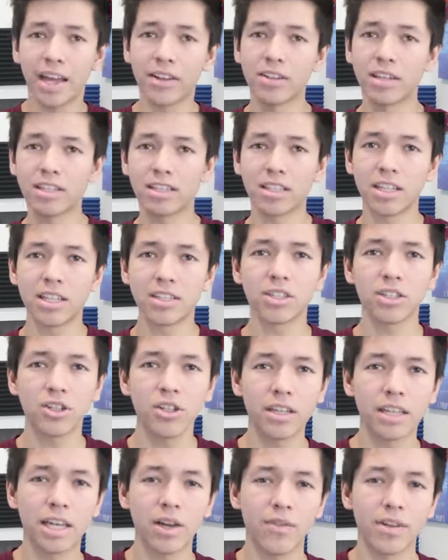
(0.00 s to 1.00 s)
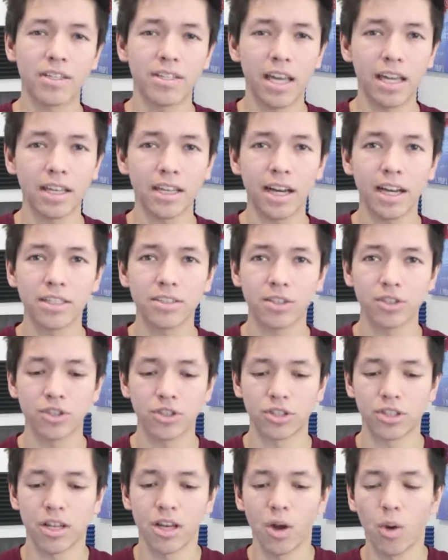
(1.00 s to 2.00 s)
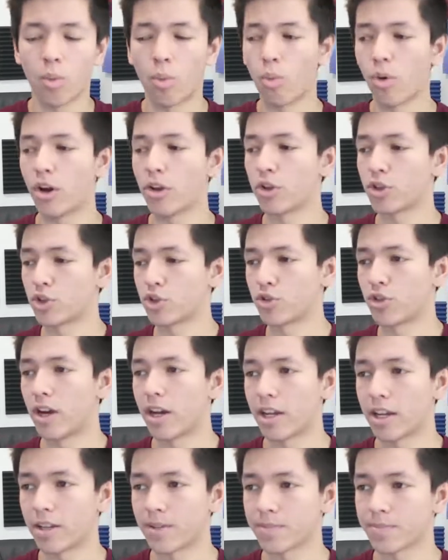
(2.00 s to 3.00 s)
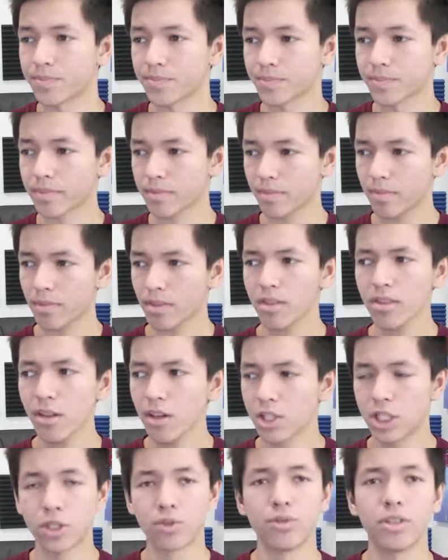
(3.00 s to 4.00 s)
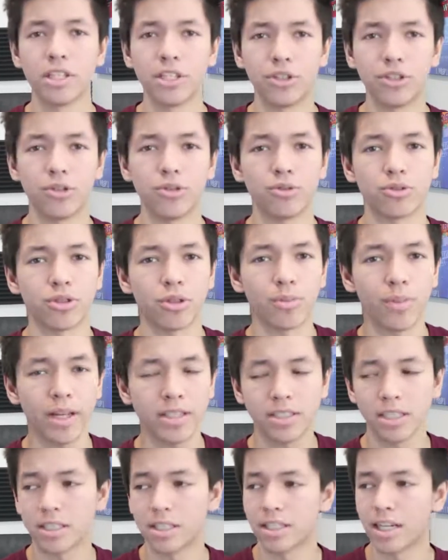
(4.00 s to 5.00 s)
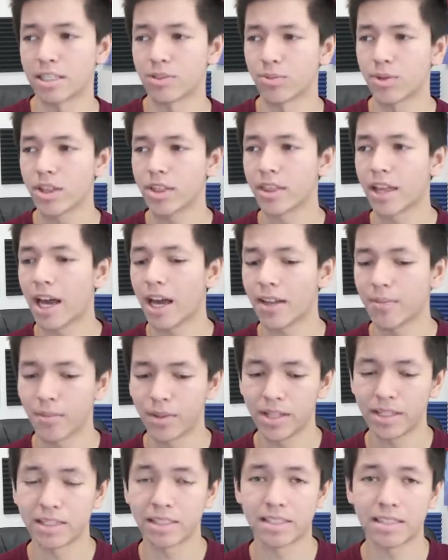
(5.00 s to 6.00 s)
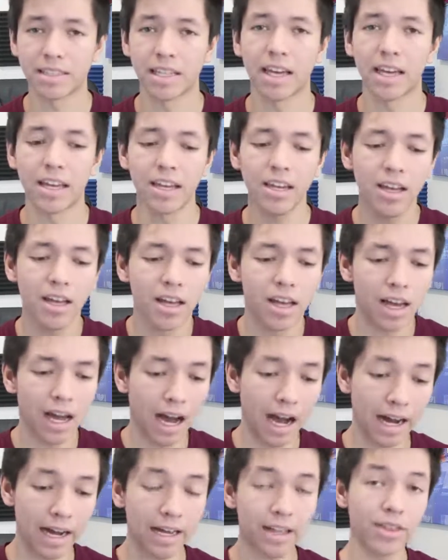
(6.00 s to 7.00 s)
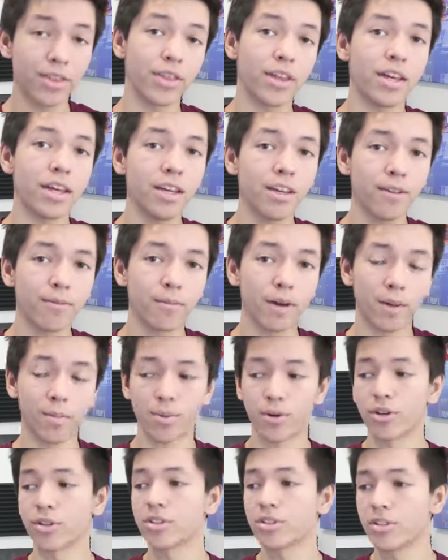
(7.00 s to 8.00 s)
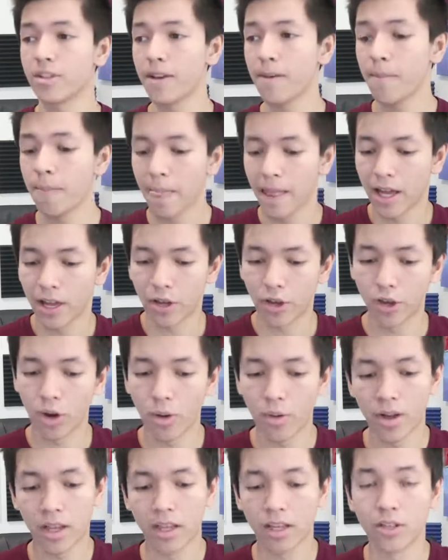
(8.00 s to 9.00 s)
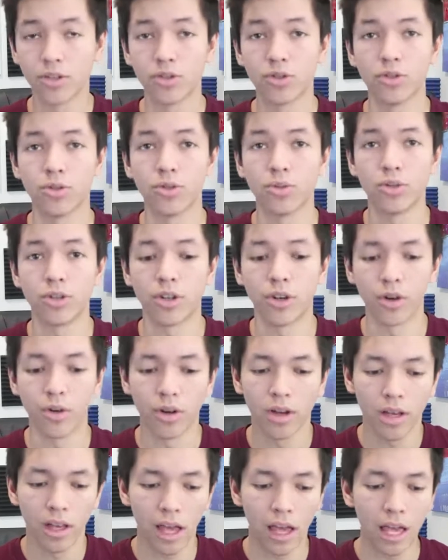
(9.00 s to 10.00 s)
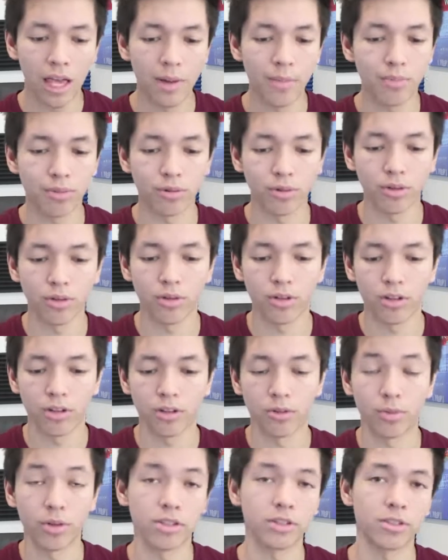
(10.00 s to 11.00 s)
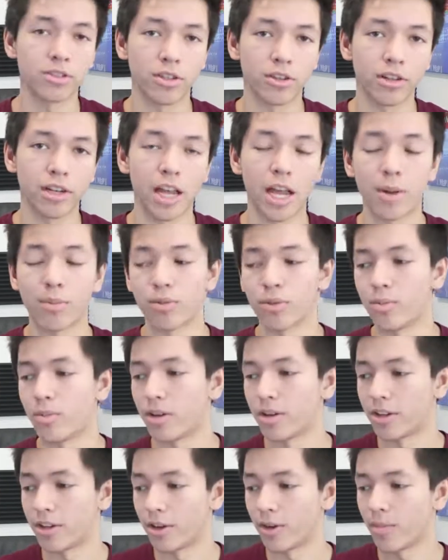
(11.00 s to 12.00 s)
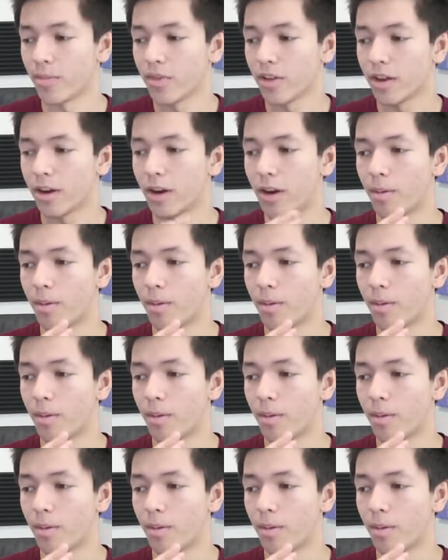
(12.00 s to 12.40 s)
it's a good give and take, guys, on just what you're trying to really do. So basically, guys, with that being said, I think, right, personally, going into, you know, April, or this is already April, but, you know,